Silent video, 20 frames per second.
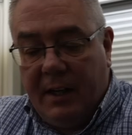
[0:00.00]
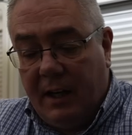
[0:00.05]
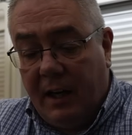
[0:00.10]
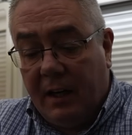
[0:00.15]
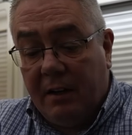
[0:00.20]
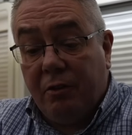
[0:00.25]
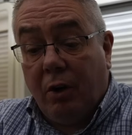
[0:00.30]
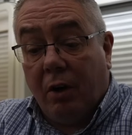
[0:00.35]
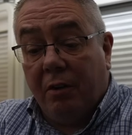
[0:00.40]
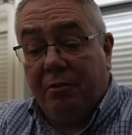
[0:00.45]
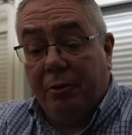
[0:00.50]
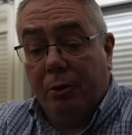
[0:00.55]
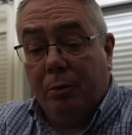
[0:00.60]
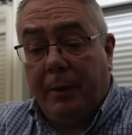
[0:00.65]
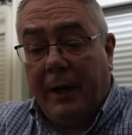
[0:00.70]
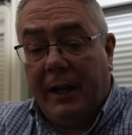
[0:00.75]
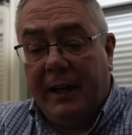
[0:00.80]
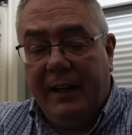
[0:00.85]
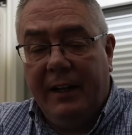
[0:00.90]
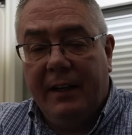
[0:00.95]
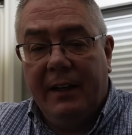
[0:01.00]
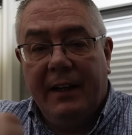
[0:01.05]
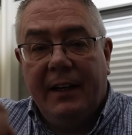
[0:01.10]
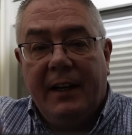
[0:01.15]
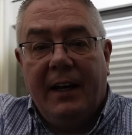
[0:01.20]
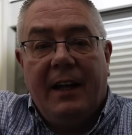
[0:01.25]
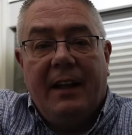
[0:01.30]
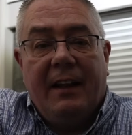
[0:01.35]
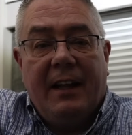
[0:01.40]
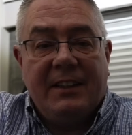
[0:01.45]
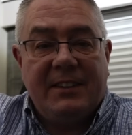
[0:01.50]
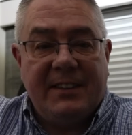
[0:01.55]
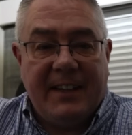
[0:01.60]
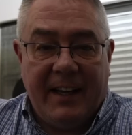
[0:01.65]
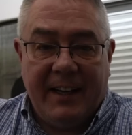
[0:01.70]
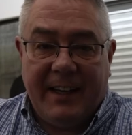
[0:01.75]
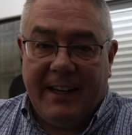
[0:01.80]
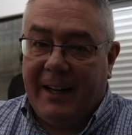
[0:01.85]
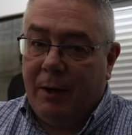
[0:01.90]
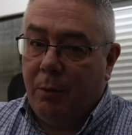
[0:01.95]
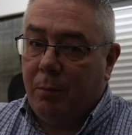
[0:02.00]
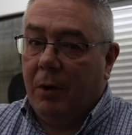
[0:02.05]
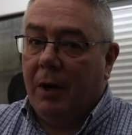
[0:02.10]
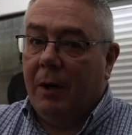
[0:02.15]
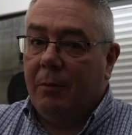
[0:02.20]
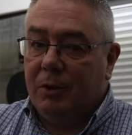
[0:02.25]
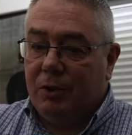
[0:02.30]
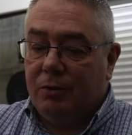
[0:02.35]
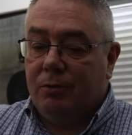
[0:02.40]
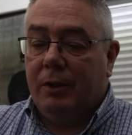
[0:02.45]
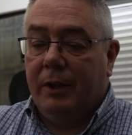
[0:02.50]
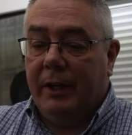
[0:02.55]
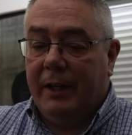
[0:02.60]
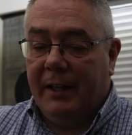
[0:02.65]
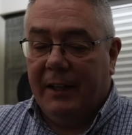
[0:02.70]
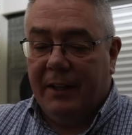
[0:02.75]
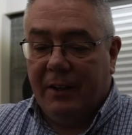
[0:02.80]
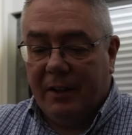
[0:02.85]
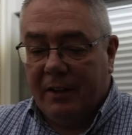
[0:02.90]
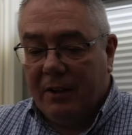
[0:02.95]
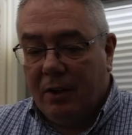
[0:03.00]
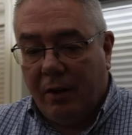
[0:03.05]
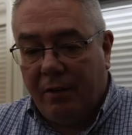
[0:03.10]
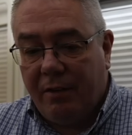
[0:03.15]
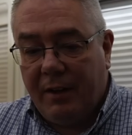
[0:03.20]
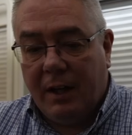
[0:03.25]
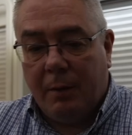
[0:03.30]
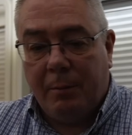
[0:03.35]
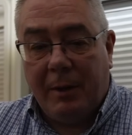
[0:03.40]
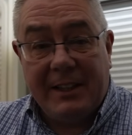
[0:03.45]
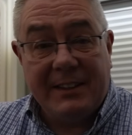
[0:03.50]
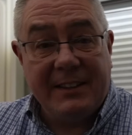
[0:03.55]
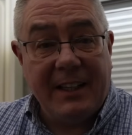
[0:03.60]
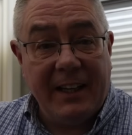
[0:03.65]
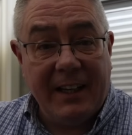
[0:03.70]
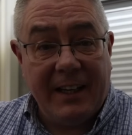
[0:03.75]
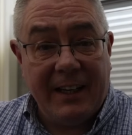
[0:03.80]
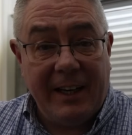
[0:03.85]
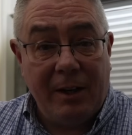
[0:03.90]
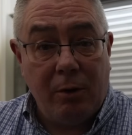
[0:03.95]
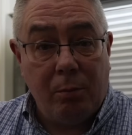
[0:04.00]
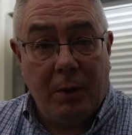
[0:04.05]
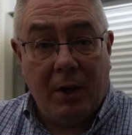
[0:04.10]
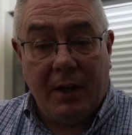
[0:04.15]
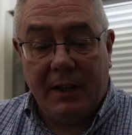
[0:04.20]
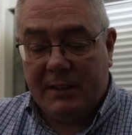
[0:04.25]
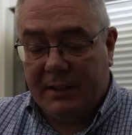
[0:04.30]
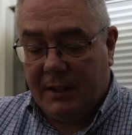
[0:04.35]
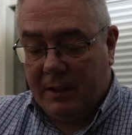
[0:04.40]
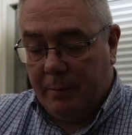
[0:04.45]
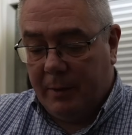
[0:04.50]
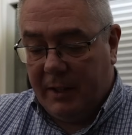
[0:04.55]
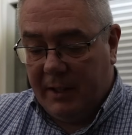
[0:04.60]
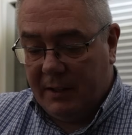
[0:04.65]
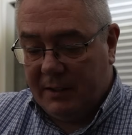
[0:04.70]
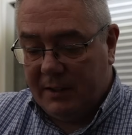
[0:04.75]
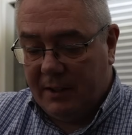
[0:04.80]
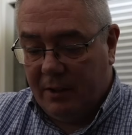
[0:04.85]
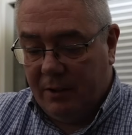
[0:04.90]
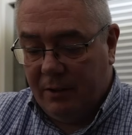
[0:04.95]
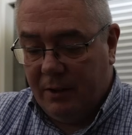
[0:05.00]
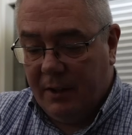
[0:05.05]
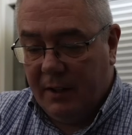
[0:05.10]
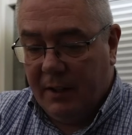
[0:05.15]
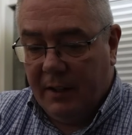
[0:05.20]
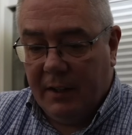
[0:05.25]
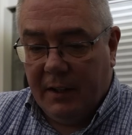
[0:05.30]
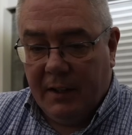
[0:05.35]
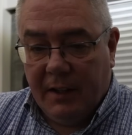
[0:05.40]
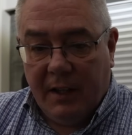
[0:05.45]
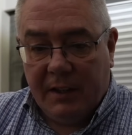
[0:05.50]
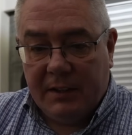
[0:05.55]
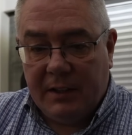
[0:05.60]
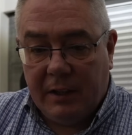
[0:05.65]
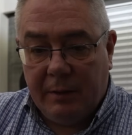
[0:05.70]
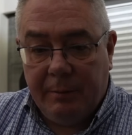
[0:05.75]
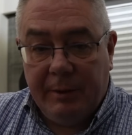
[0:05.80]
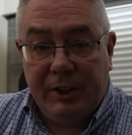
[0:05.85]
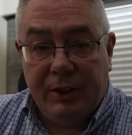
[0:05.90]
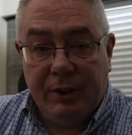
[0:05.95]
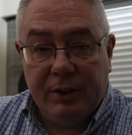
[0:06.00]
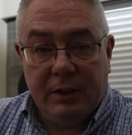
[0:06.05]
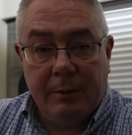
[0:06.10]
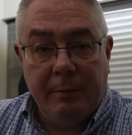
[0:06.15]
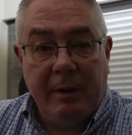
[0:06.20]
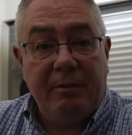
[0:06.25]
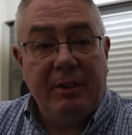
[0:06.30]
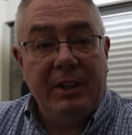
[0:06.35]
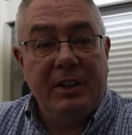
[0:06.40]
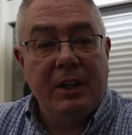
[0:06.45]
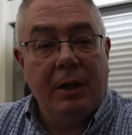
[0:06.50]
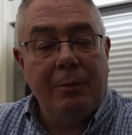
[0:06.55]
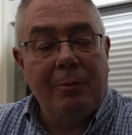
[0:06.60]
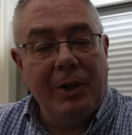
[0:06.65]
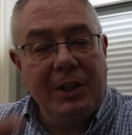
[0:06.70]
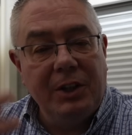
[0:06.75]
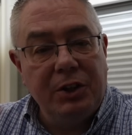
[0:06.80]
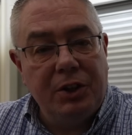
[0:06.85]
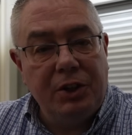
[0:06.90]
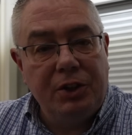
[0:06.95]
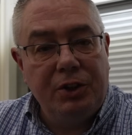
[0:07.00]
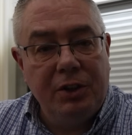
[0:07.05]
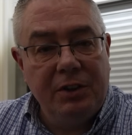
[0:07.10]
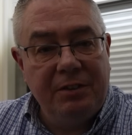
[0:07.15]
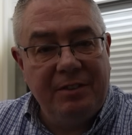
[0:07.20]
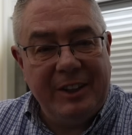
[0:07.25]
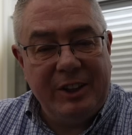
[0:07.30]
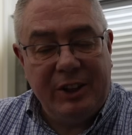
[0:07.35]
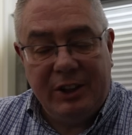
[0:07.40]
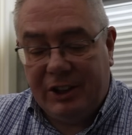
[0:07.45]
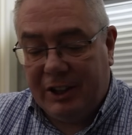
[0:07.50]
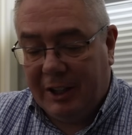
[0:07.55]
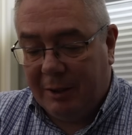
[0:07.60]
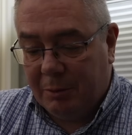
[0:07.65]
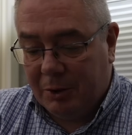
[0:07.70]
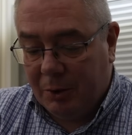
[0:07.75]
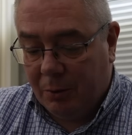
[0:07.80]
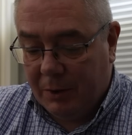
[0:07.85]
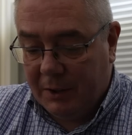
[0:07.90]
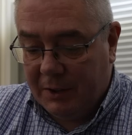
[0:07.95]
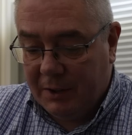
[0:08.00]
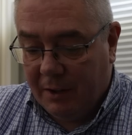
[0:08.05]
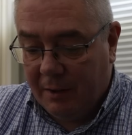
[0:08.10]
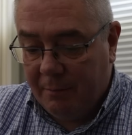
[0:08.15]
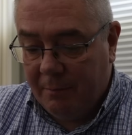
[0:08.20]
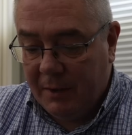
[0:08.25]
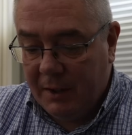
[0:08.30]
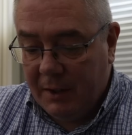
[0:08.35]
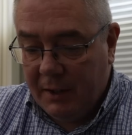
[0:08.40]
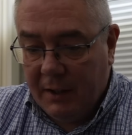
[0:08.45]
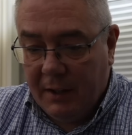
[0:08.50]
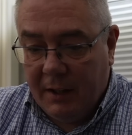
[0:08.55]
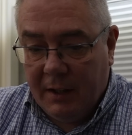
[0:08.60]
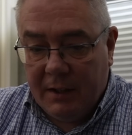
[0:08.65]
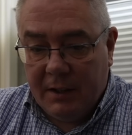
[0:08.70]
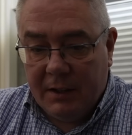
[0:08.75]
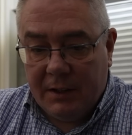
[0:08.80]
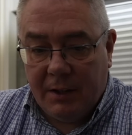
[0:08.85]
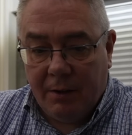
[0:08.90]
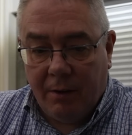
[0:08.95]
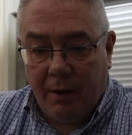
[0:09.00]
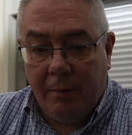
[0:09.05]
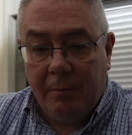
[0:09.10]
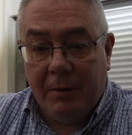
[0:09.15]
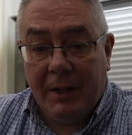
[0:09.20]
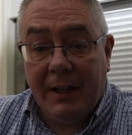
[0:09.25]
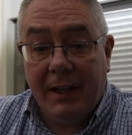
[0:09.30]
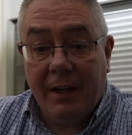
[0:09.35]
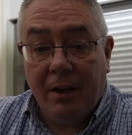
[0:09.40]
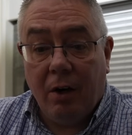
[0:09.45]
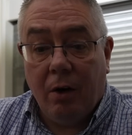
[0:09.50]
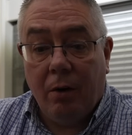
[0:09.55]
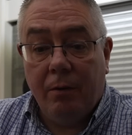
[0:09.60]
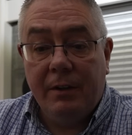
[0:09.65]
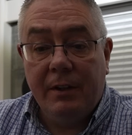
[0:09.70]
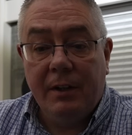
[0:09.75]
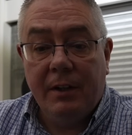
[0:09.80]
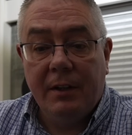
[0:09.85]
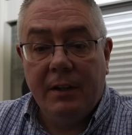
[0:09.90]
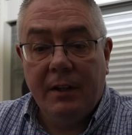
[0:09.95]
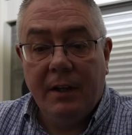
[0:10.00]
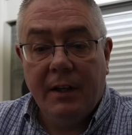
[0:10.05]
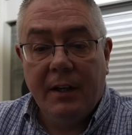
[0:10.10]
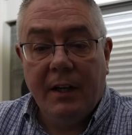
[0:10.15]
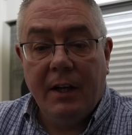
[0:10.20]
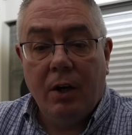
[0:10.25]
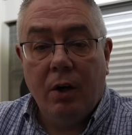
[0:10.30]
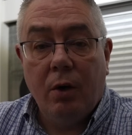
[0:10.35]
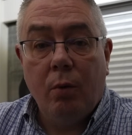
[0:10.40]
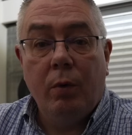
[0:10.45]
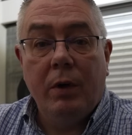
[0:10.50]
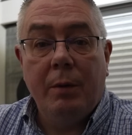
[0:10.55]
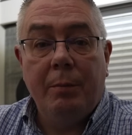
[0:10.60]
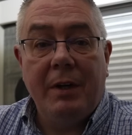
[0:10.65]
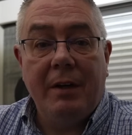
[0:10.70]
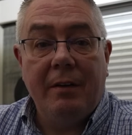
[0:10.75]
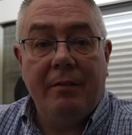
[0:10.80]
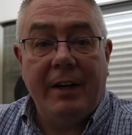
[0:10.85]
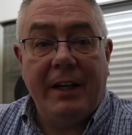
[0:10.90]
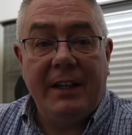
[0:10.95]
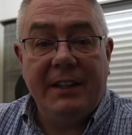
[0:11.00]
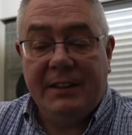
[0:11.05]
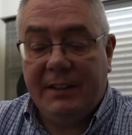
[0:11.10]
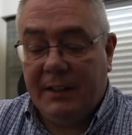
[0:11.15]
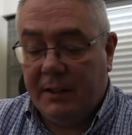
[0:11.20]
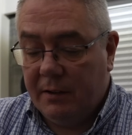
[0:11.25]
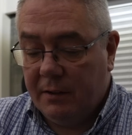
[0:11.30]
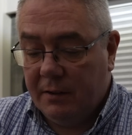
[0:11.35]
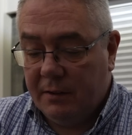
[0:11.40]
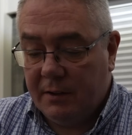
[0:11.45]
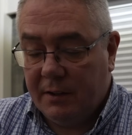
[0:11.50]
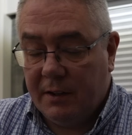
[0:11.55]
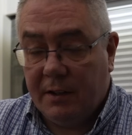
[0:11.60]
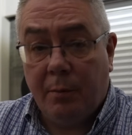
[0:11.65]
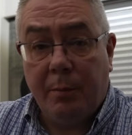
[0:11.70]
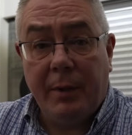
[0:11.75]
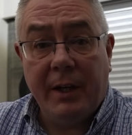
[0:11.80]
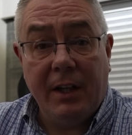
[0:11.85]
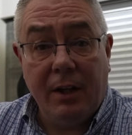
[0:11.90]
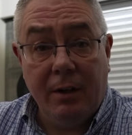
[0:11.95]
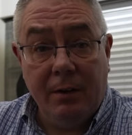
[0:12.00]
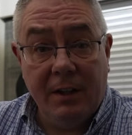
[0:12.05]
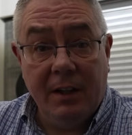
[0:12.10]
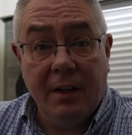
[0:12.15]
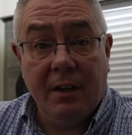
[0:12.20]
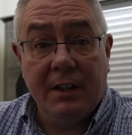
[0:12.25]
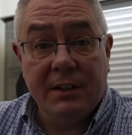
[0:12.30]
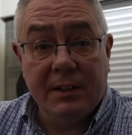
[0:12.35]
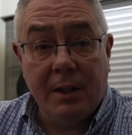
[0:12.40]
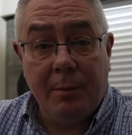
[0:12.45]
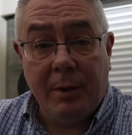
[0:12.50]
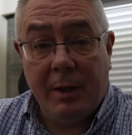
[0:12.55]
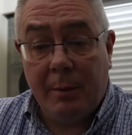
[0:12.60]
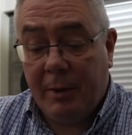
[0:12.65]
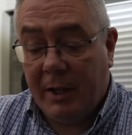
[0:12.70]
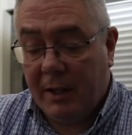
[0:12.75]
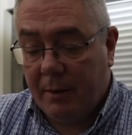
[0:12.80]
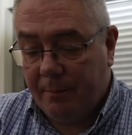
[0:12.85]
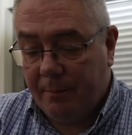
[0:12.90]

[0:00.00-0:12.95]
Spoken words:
and I've got a full belly. That steak and ale pie was really good. I've got a thing about steak and ale pies at the minute, so I seem to be choosing them every time. Or I used to choose fish and chips all the time. So I'm going to get on with a bit of editing, and I'll pick you guys up in a bit.